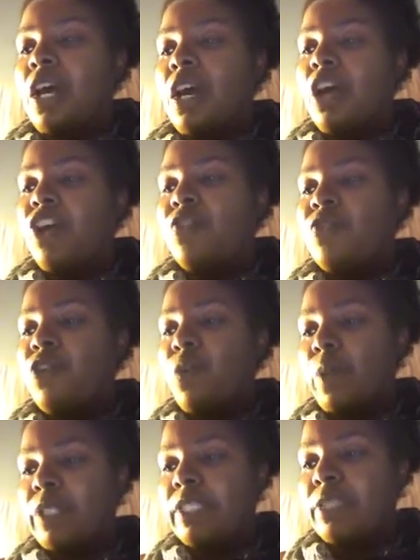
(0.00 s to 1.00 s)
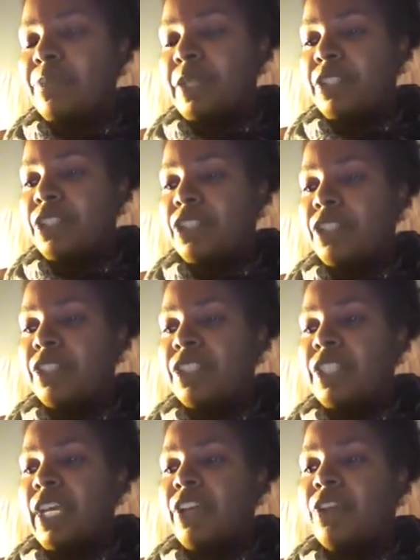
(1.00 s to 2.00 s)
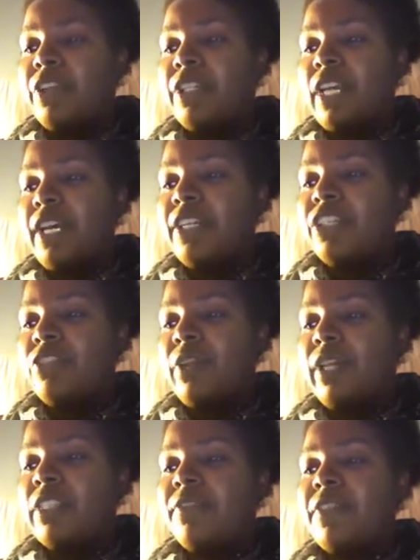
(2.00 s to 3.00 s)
unrequested messages that are not interactive.